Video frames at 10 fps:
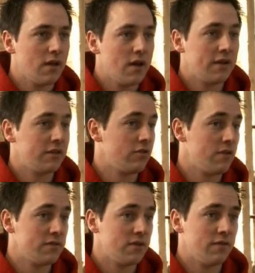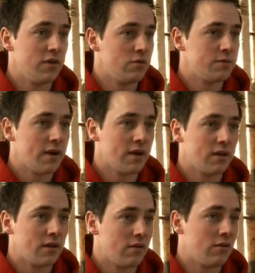and the drivers have huge backing.
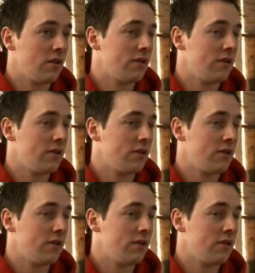All